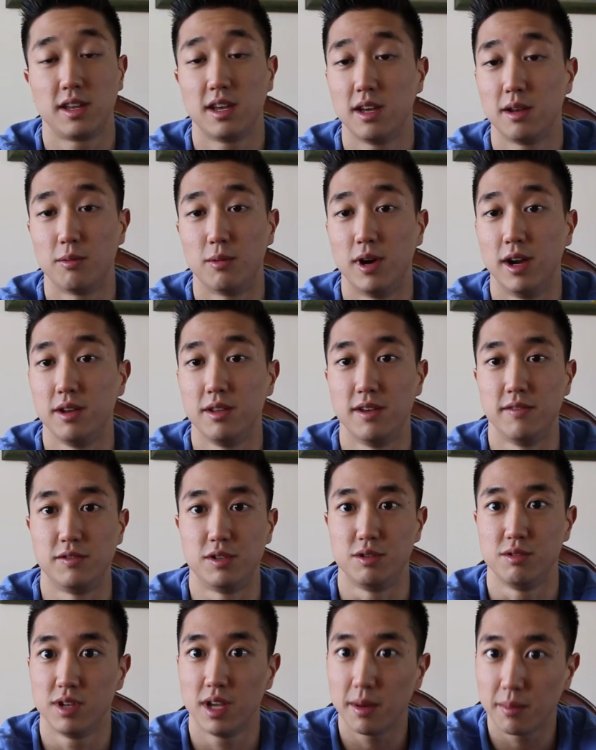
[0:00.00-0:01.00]
Again, why do you have
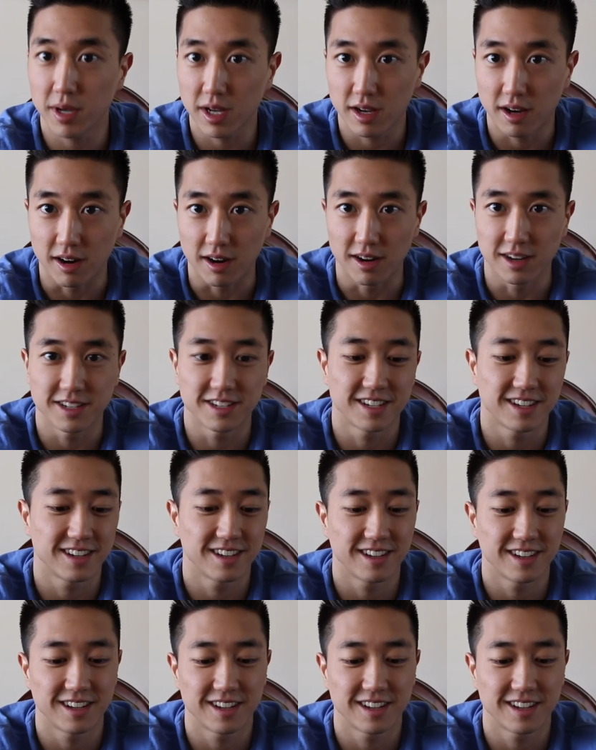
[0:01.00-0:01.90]
two debit cards?